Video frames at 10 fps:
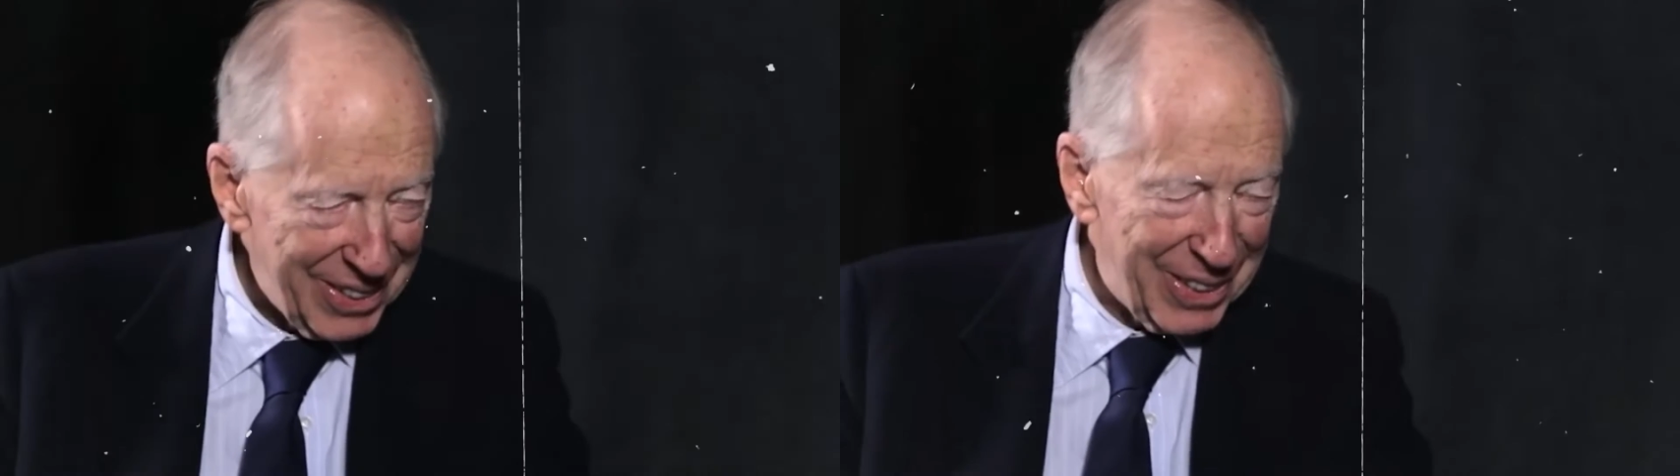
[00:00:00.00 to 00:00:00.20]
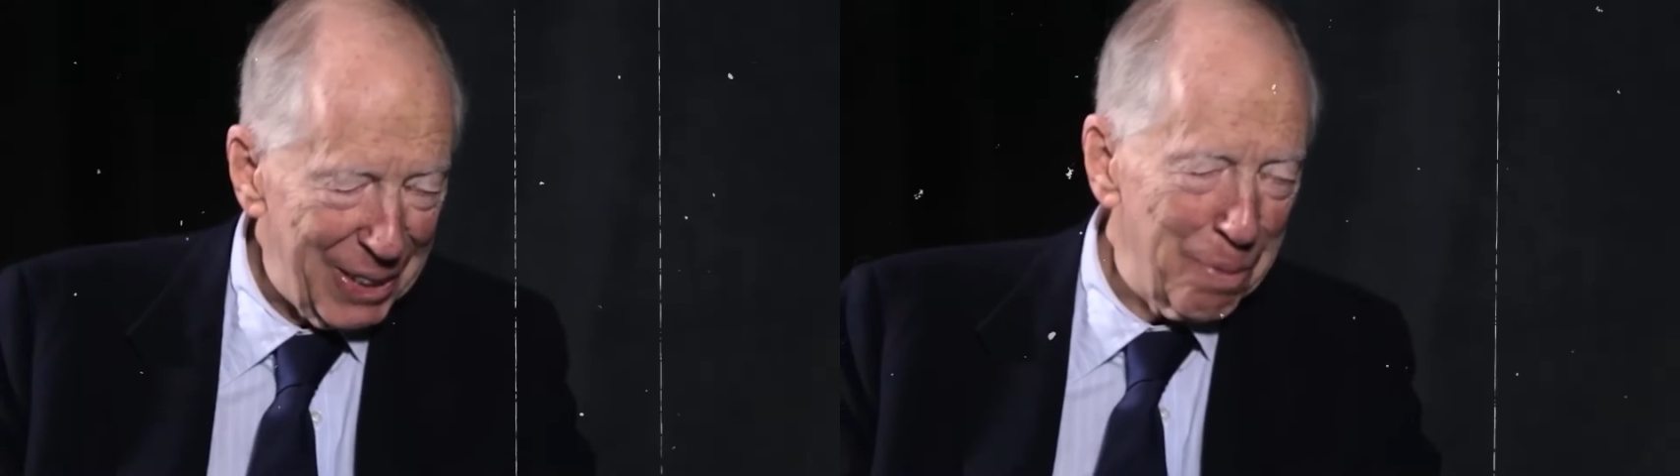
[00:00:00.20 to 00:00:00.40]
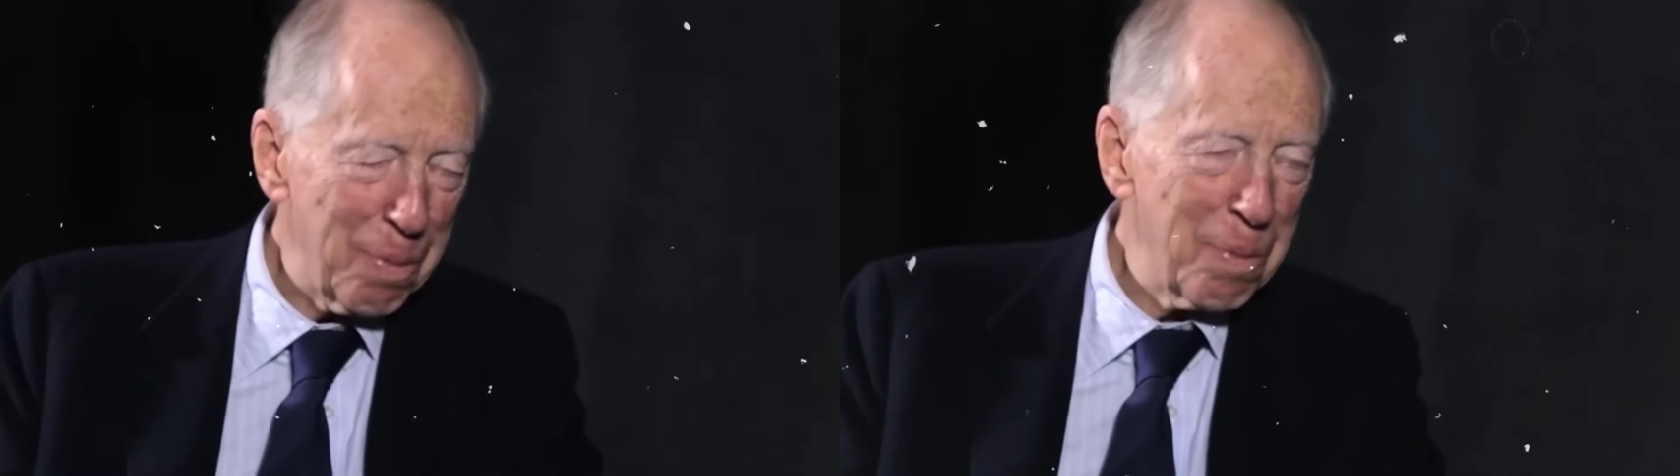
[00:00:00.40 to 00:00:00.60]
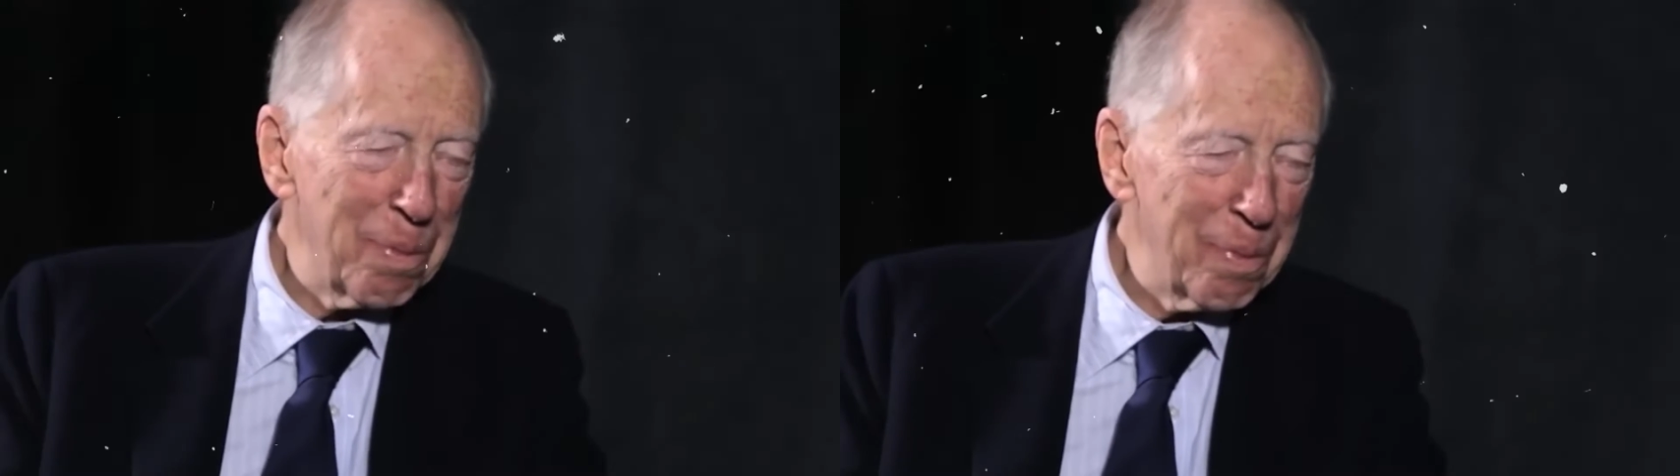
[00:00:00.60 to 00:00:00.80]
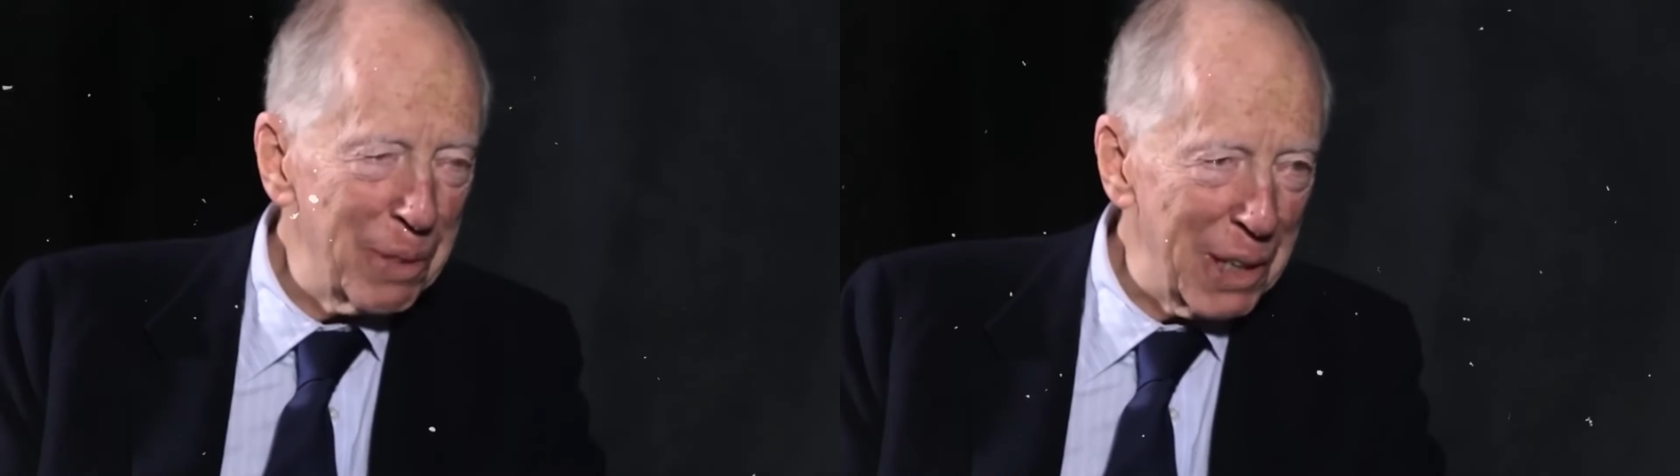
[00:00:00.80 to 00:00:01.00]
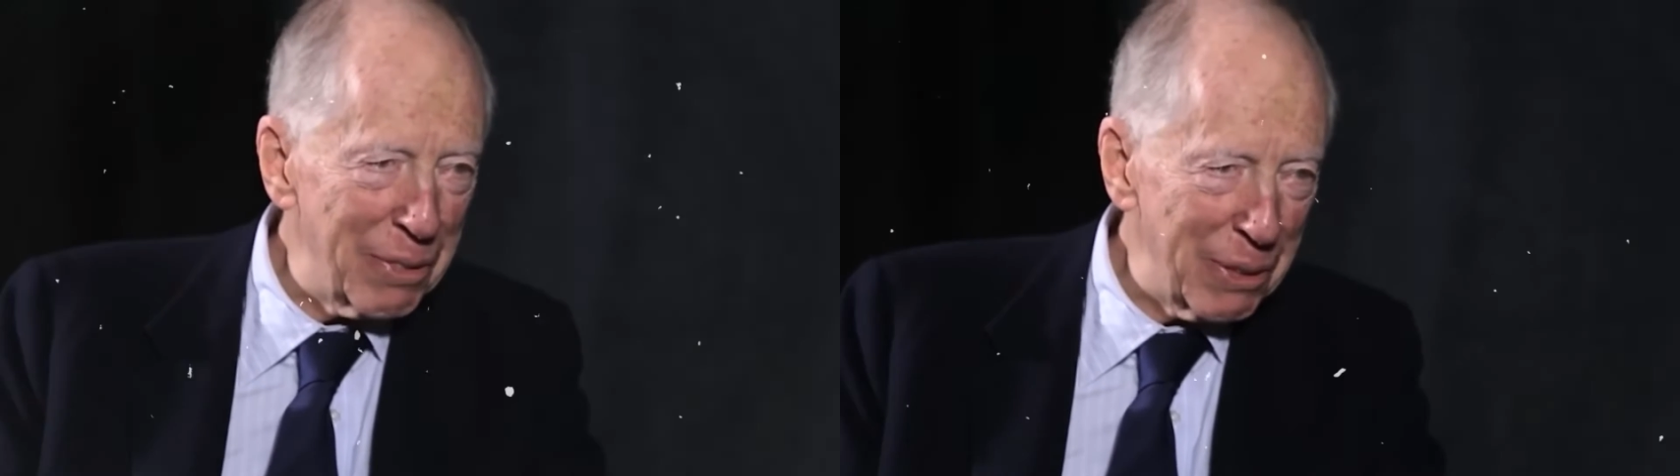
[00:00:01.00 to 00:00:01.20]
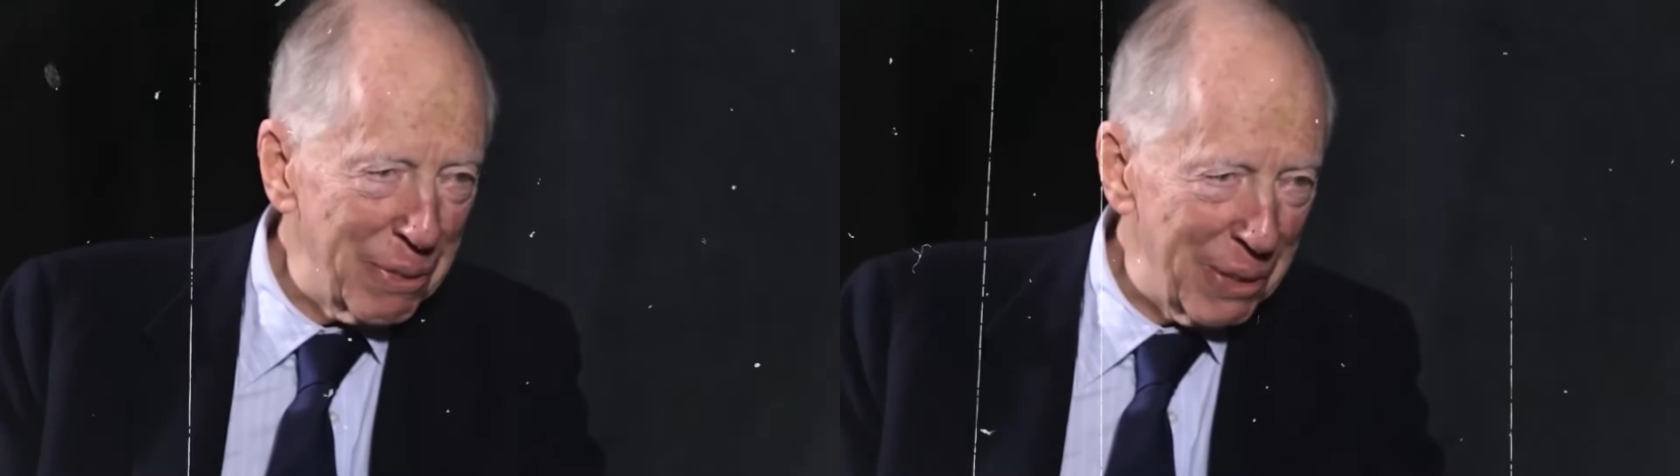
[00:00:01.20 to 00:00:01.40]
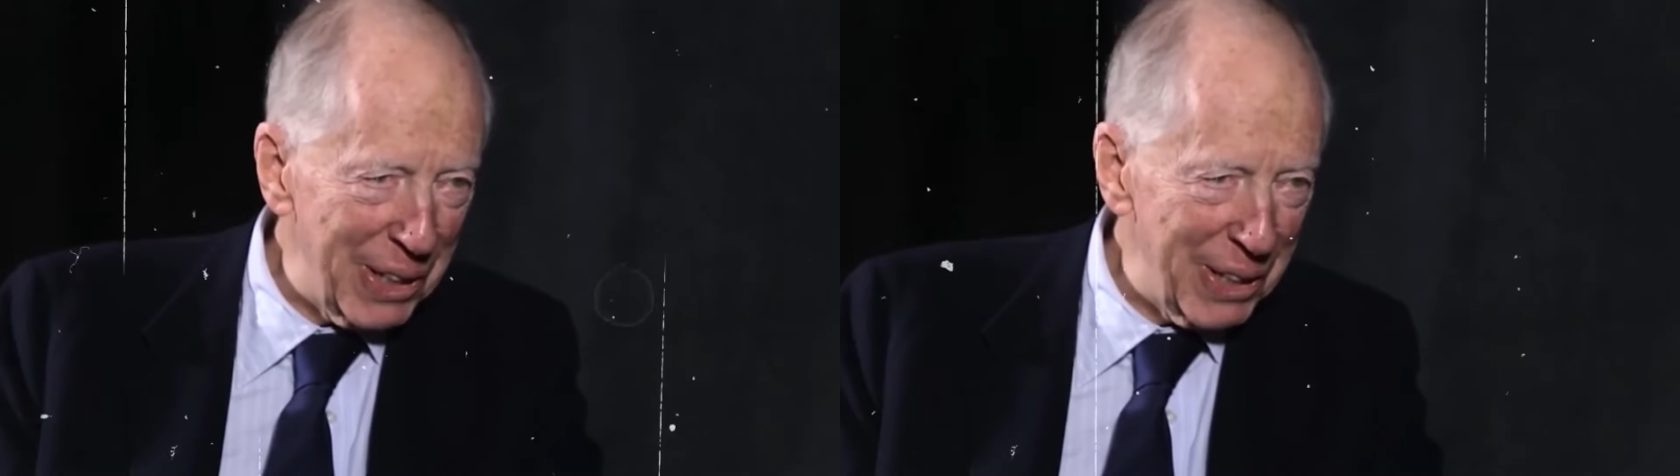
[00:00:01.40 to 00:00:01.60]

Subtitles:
They were like the Don Draper